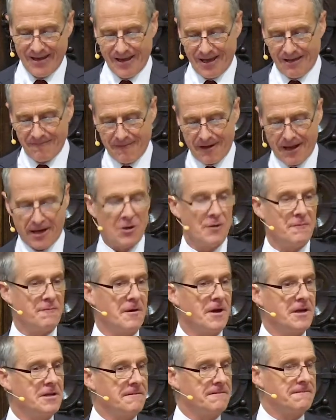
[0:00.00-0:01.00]
In fact, you
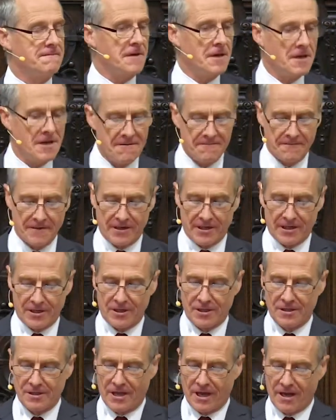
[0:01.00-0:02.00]
find a
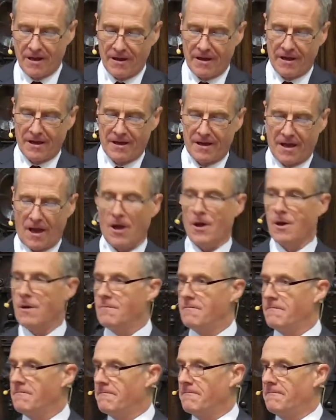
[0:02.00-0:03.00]
five-year-old going
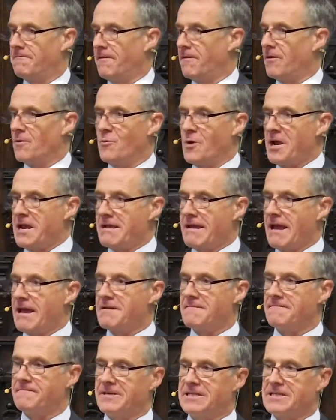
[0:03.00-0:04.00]
home for a
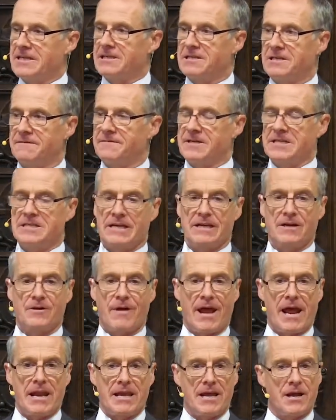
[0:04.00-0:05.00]
weekend visit to visit
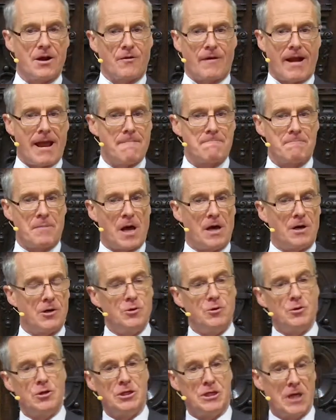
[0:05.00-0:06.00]
Granny and Grandpa
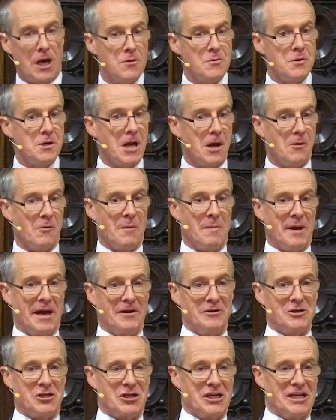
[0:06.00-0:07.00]
who don't know
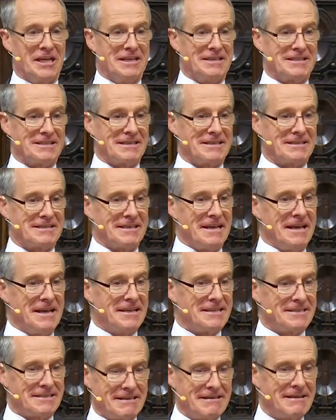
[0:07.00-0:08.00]
about Jesus,
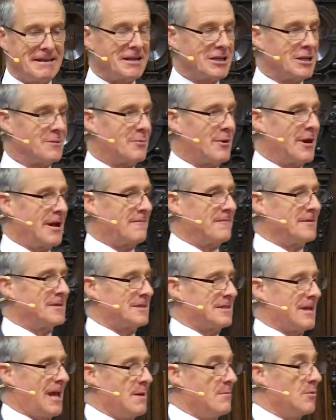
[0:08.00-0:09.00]
sitting at the
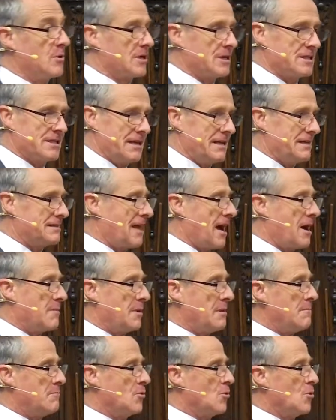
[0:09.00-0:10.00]
breakfast table because he's now
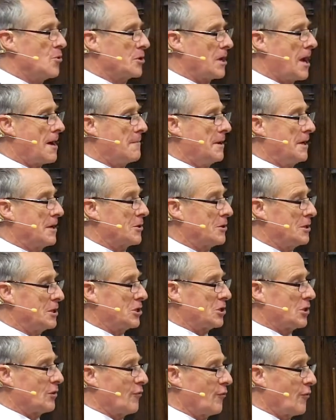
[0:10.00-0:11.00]
been brought up in a
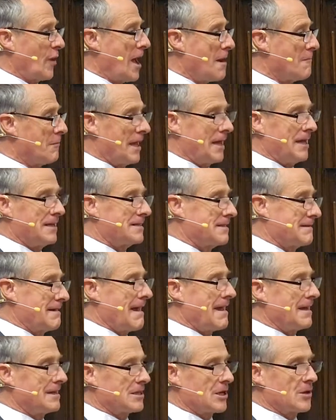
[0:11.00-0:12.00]
Christian family and
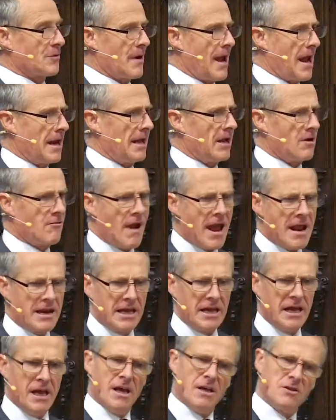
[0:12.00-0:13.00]
saying to Granny,
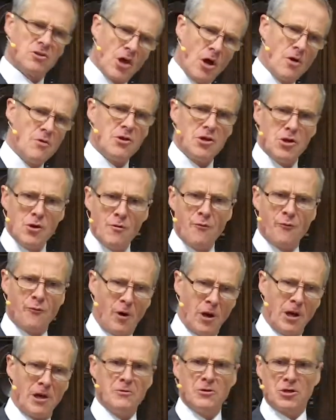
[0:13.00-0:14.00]
Granny, don't you
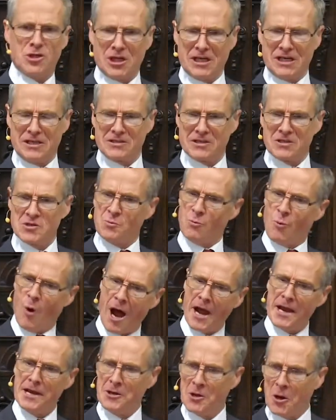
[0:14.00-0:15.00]
follow Jesus?
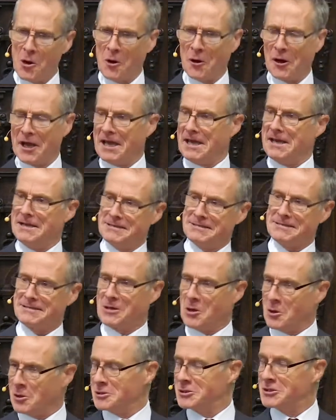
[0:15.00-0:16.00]
Why not? He's
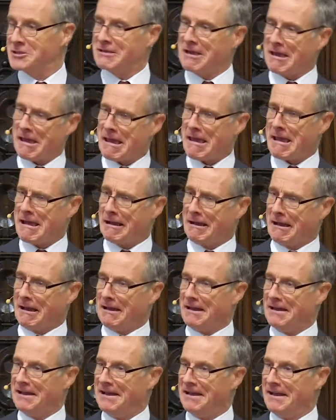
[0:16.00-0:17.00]
God's king.
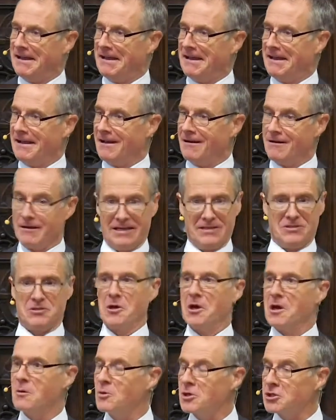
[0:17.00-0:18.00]
He's
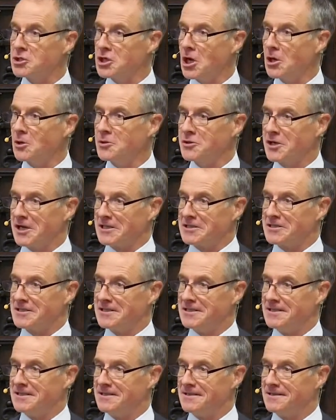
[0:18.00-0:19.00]
doing what Joel
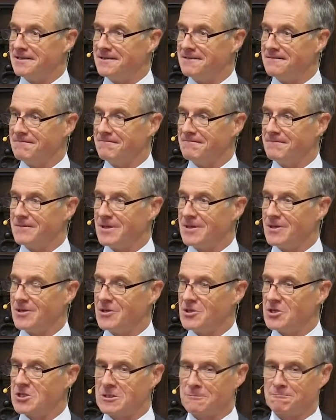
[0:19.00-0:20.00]
does,
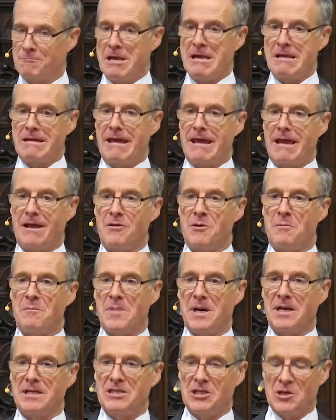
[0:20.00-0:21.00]
speaking the
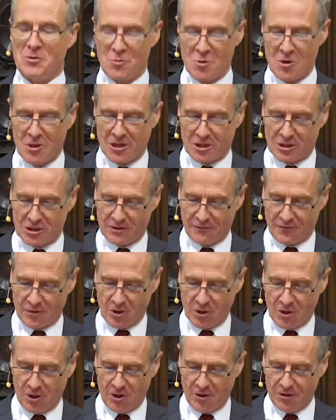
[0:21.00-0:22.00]
mighty works of
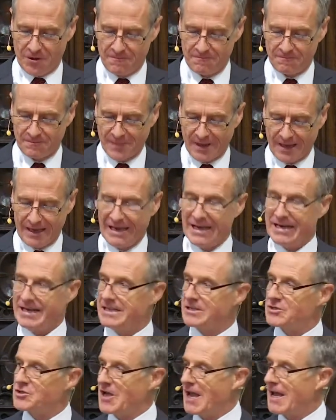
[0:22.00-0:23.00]
God in
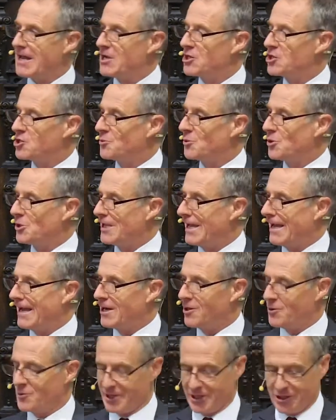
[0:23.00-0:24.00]
intelligible
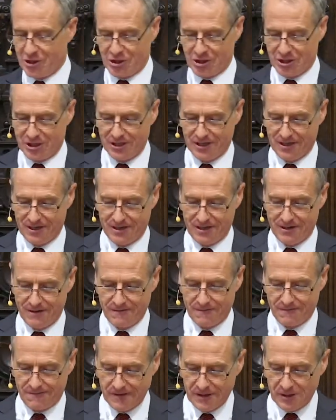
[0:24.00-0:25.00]
language
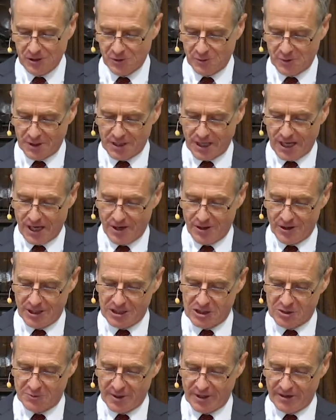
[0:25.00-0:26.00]
filled with the Holy
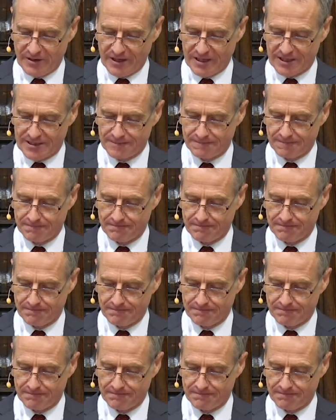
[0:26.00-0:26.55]
Spirit.